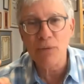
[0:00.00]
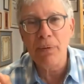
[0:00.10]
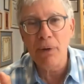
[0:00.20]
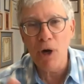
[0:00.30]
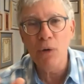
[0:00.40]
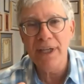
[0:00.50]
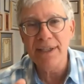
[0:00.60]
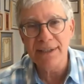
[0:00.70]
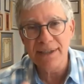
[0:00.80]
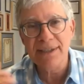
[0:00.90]
poet
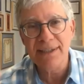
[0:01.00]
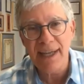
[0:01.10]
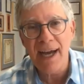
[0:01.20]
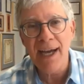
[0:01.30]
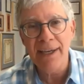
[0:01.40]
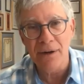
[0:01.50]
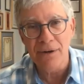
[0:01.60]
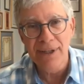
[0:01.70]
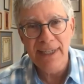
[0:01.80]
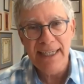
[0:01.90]
style,
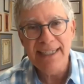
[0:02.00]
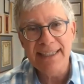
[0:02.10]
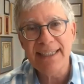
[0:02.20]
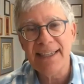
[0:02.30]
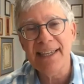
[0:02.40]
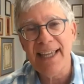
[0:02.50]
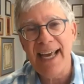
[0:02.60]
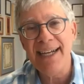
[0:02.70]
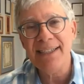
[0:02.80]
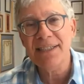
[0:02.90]
is that the
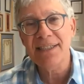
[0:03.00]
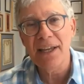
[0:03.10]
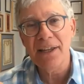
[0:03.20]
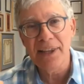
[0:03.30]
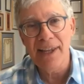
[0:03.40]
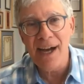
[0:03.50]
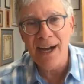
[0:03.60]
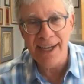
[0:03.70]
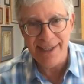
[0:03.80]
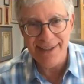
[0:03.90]
last
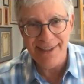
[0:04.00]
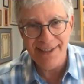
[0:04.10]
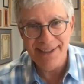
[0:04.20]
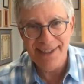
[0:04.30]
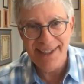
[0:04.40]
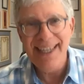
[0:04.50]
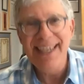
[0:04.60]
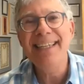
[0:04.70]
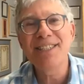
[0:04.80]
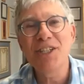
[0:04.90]
line
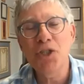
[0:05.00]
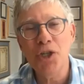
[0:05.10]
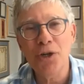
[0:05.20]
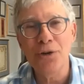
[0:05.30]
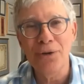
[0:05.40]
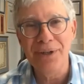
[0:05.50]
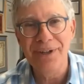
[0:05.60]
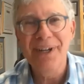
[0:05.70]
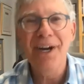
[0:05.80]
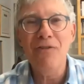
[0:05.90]
is a turn
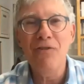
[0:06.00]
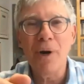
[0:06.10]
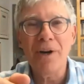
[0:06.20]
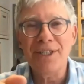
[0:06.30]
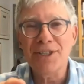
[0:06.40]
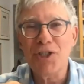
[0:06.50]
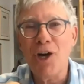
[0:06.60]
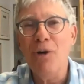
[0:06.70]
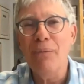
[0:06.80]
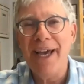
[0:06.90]
of where the
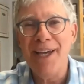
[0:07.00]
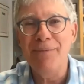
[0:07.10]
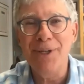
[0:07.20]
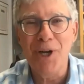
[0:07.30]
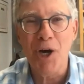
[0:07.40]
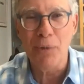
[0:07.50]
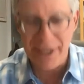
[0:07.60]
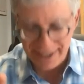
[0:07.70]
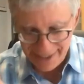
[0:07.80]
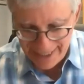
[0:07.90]
psalm had been
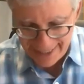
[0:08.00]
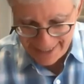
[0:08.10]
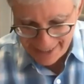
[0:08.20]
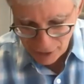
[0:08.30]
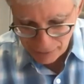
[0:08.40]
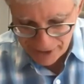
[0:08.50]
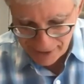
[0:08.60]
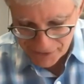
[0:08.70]
going, an element of